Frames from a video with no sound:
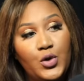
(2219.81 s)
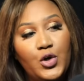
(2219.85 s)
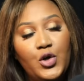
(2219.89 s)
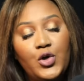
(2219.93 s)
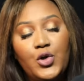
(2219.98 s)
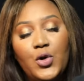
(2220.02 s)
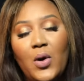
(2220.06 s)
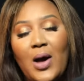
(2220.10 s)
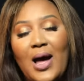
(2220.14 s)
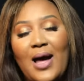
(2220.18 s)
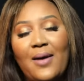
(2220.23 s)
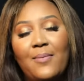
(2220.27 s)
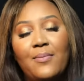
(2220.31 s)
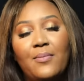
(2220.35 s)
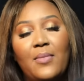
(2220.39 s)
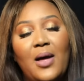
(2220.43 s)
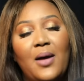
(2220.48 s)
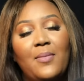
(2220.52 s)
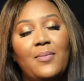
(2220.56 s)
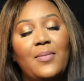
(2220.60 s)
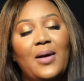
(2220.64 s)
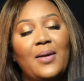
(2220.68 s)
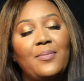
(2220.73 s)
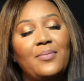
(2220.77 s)
You know, I'm
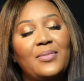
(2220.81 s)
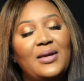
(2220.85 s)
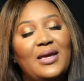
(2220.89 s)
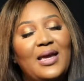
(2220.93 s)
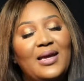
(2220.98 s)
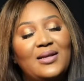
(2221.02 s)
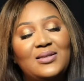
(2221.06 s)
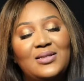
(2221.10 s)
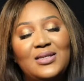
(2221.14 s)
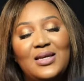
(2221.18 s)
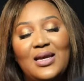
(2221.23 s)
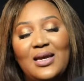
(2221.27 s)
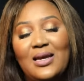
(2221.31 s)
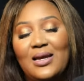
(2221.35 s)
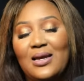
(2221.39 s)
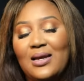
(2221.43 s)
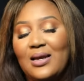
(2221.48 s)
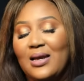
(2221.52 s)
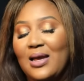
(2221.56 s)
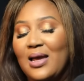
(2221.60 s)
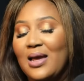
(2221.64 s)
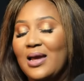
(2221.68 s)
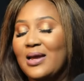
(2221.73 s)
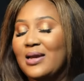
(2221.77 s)

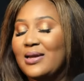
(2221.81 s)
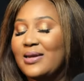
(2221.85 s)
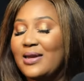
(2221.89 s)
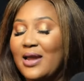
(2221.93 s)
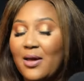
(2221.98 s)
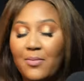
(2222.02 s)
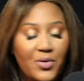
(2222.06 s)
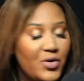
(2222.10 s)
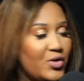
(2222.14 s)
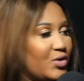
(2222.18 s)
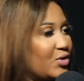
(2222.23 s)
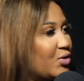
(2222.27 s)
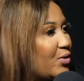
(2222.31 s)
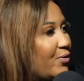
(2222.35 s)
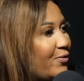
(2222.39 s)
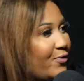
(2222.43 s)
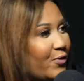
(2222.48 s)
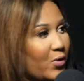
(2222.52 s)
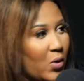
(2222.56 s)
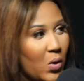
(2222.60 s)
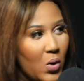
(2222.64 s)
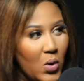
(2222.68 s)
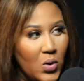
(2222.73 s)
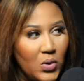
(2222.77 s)
getting numbers of
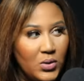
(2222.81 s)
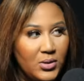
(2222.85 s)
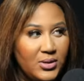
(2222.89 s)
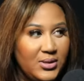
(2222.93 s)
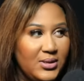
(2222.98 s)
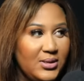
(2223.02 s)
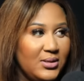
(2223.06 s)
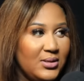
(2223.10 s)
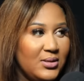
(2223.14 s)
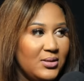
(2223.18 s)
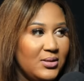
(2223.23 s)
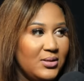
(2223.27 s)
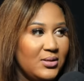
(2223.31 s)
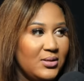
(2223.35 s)
calls.